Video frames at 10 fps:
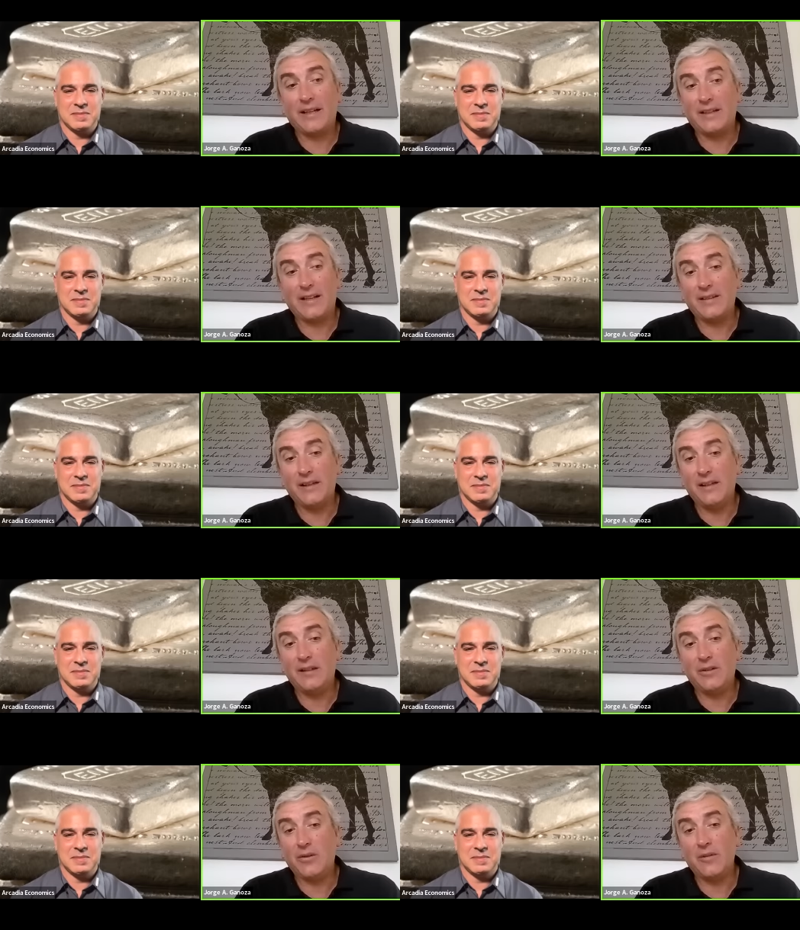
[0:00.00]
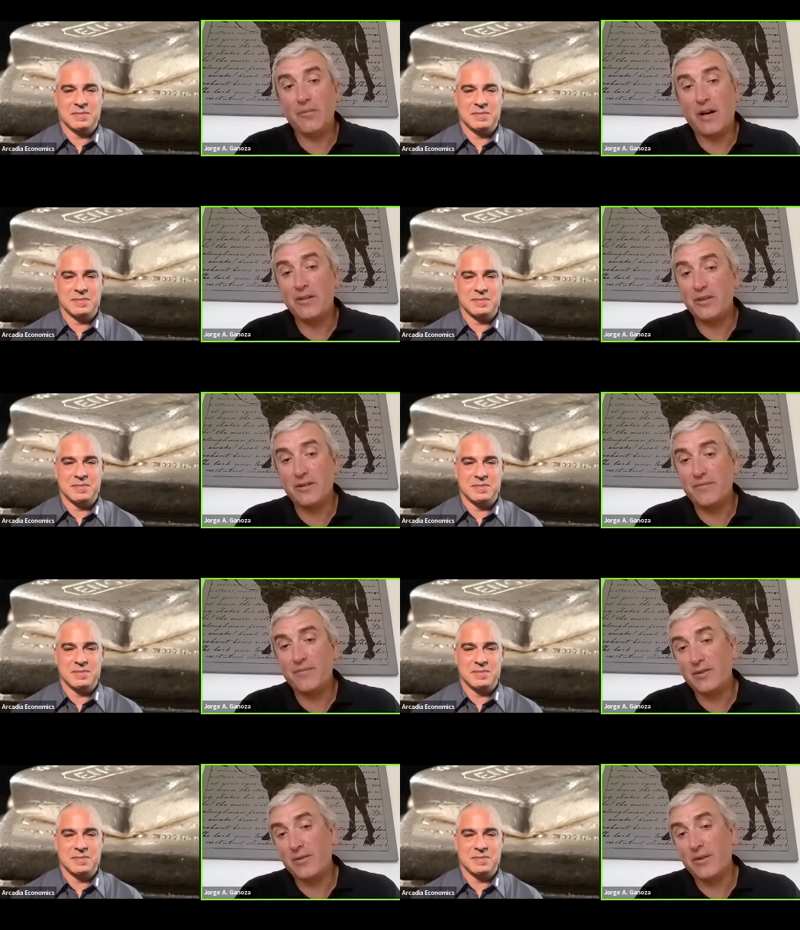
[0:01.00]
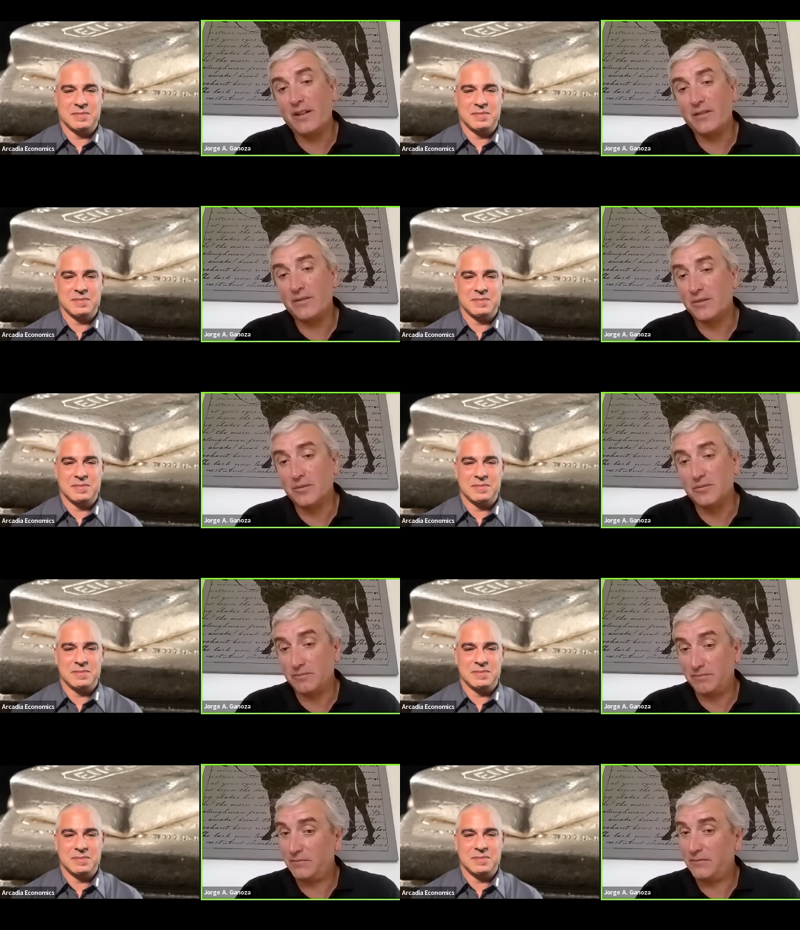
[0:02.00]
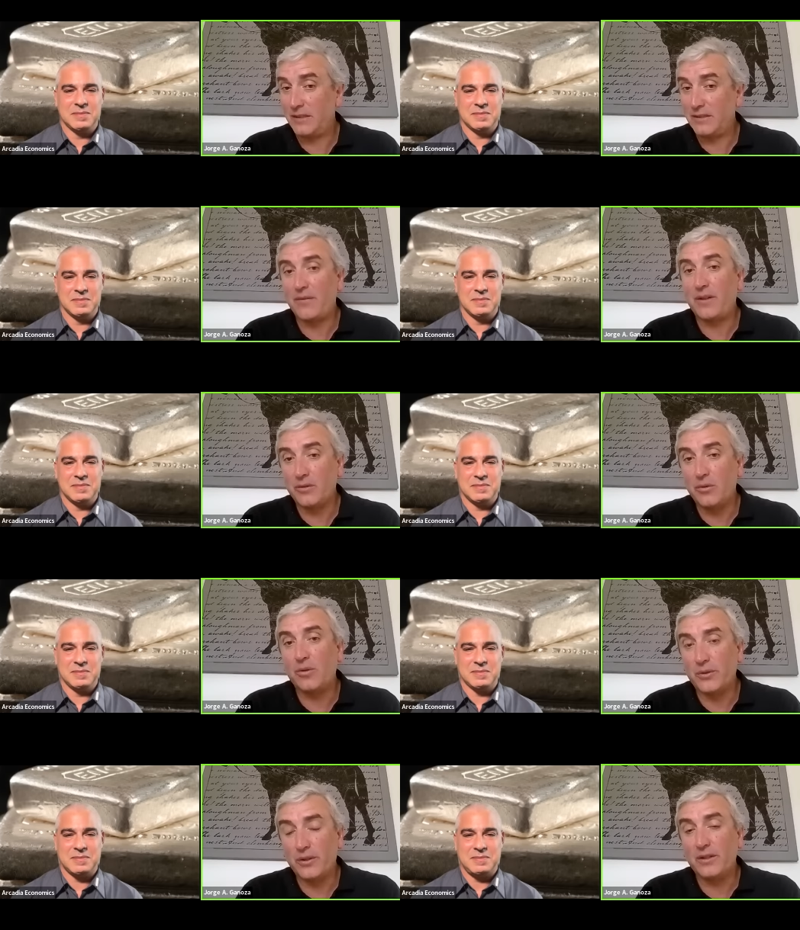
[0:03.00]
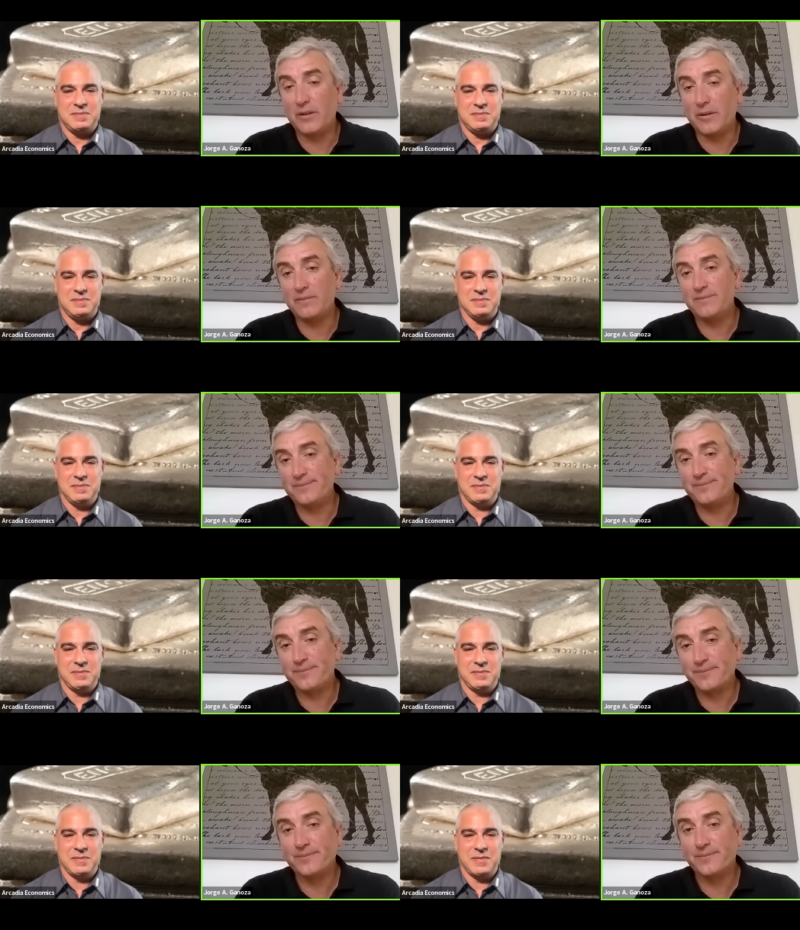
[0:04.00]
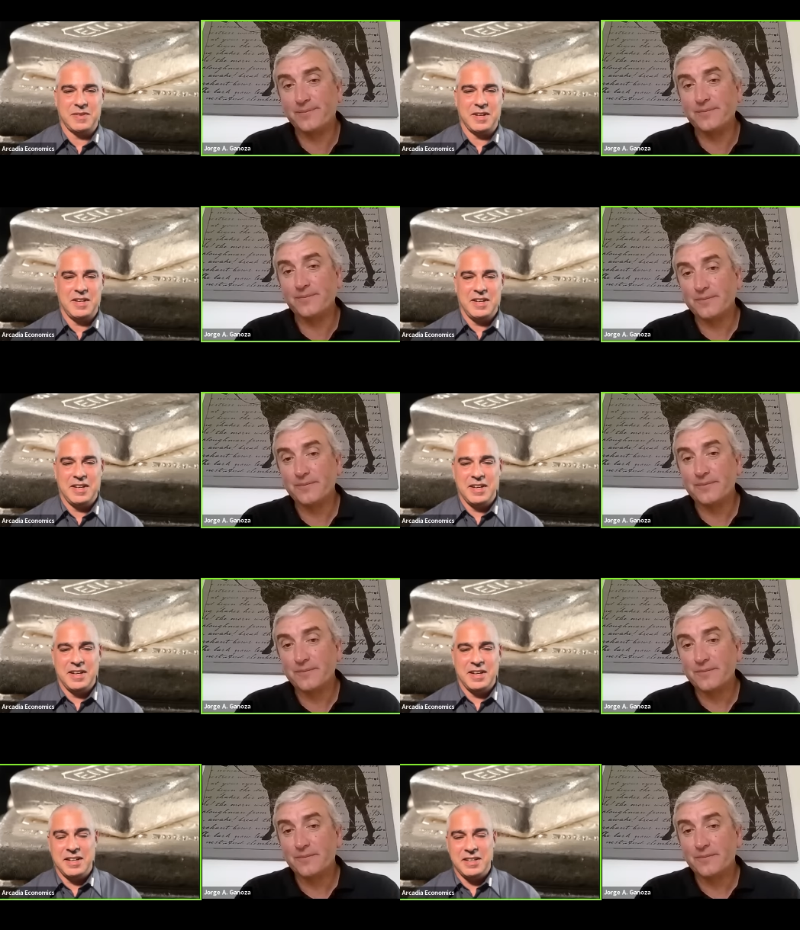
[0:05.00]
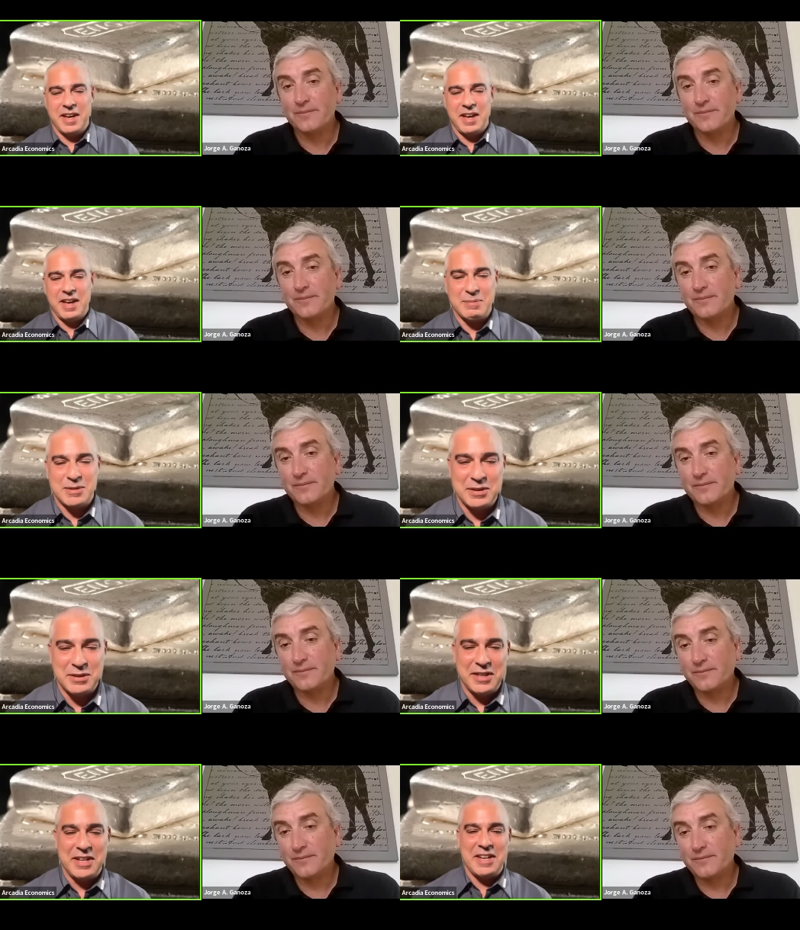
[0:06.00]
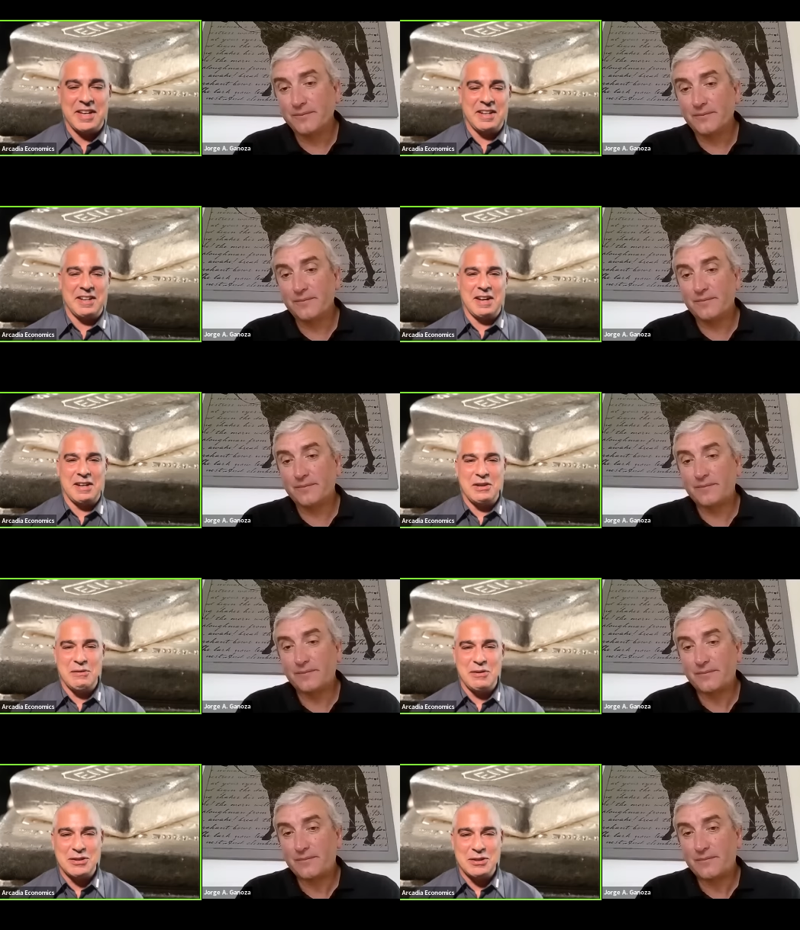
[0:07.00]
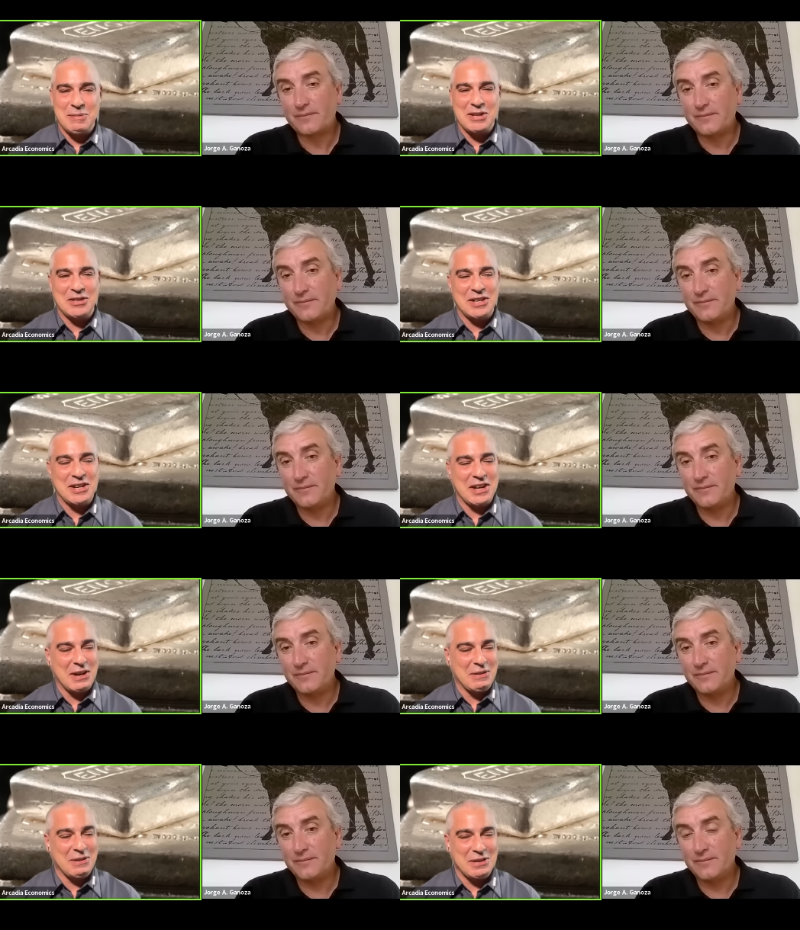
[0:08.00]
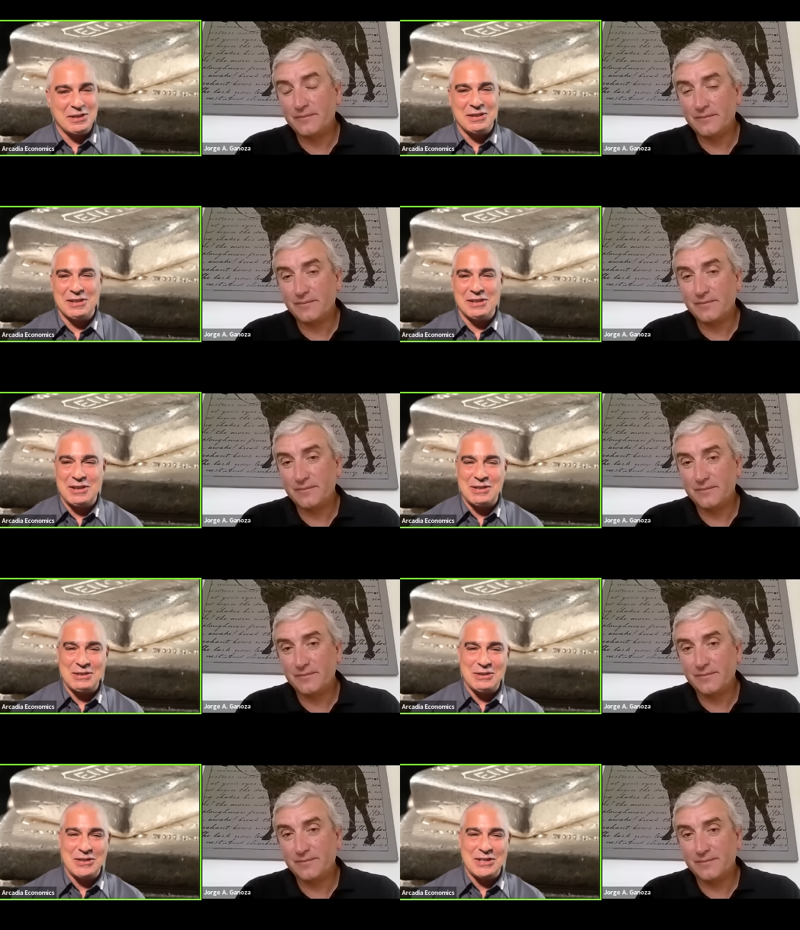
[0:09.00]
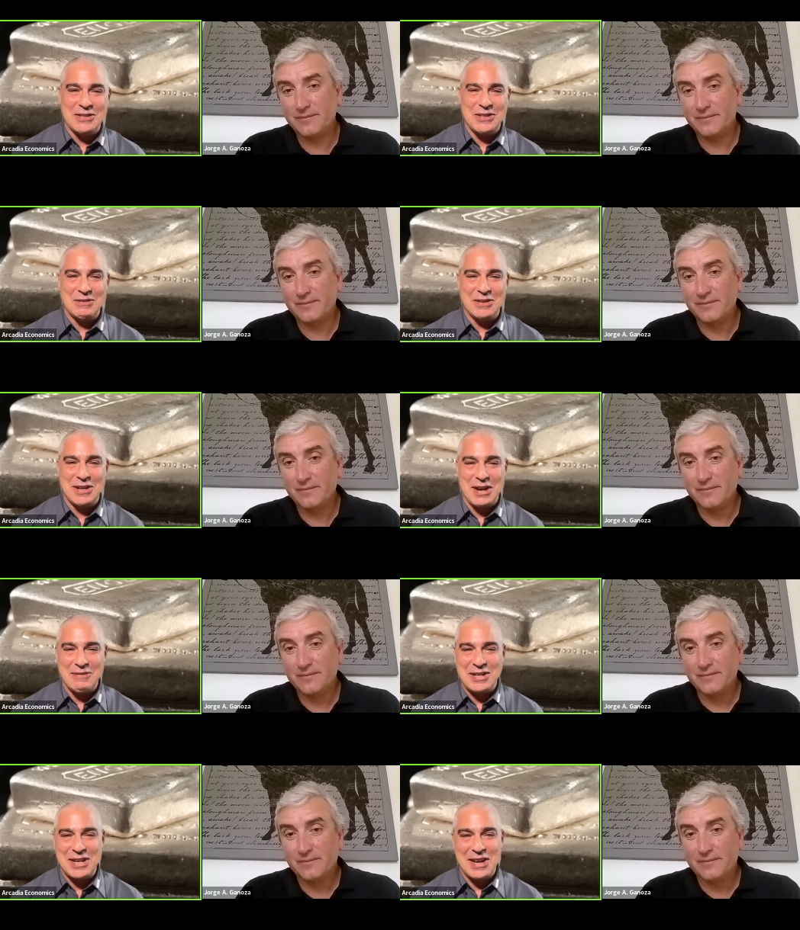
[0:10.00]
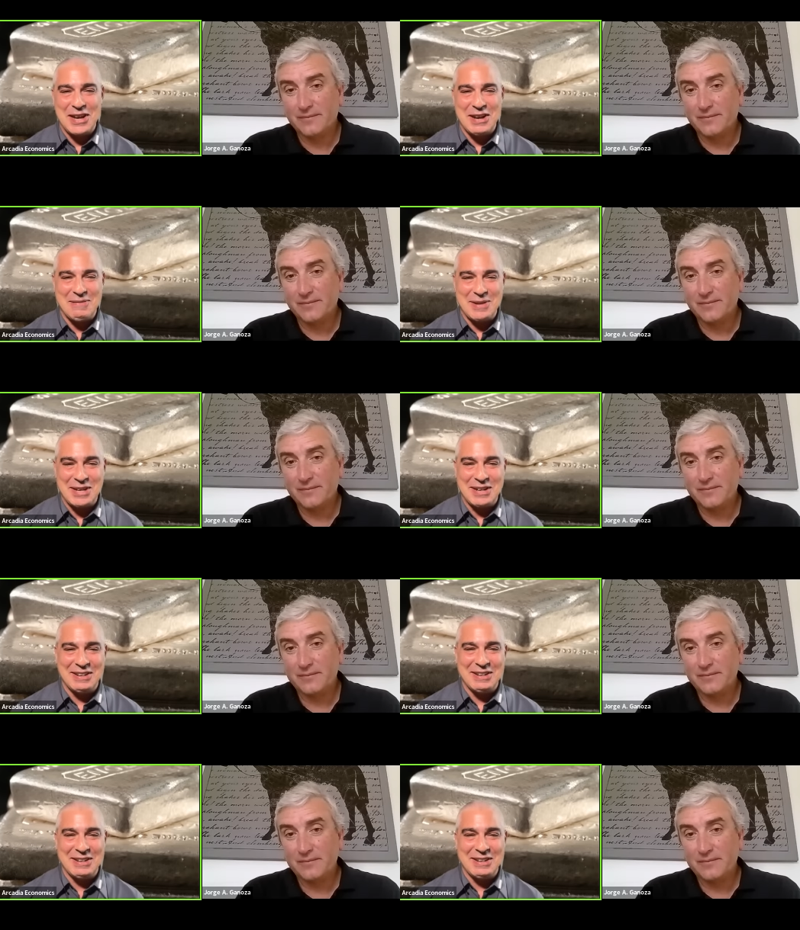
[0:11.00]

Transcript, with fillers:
Speaker 1: decade has eaten all the margin, right? So that's something to consider.
Speaker 2: Yeah, absolutely. And I know you've also mentioned how you're long gold and silver every day, have been